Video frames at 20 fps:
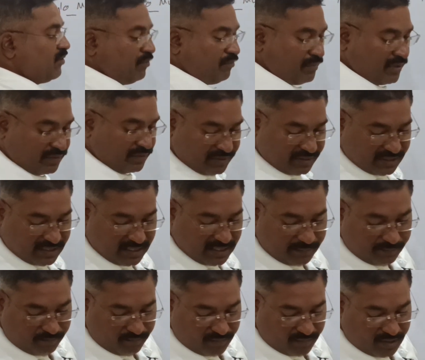whom? Between
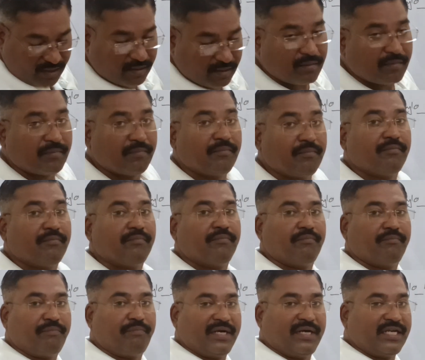the
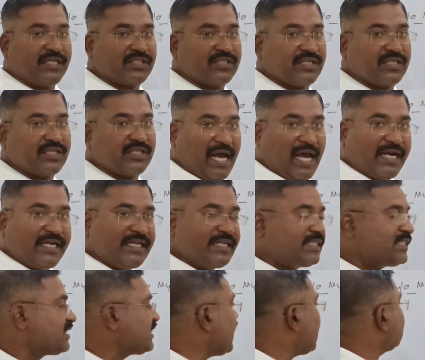British. And it
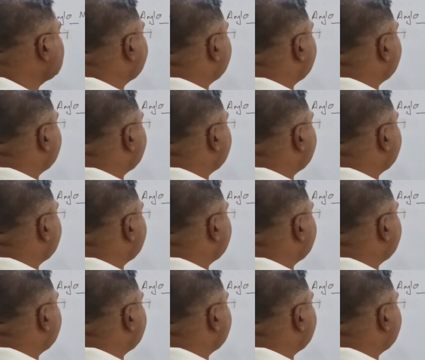starts